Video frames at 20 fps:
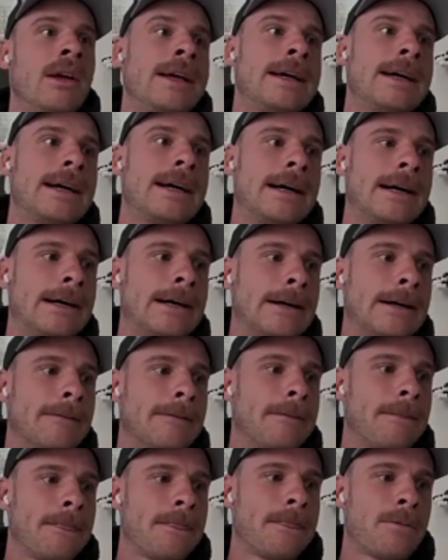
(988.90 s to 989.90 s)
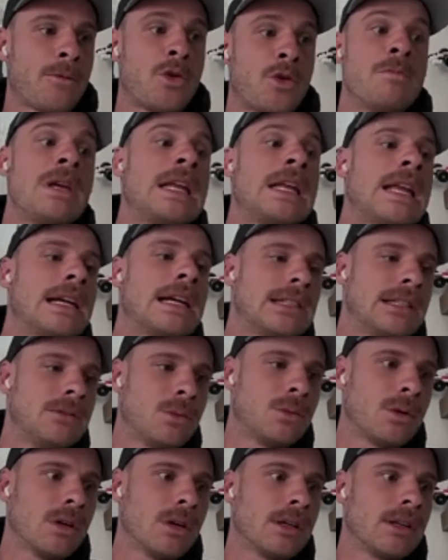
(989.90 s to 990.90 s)
to me, that
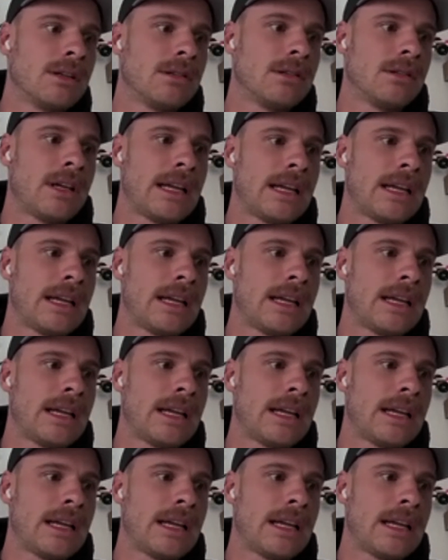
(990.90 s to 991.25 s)
didn't work.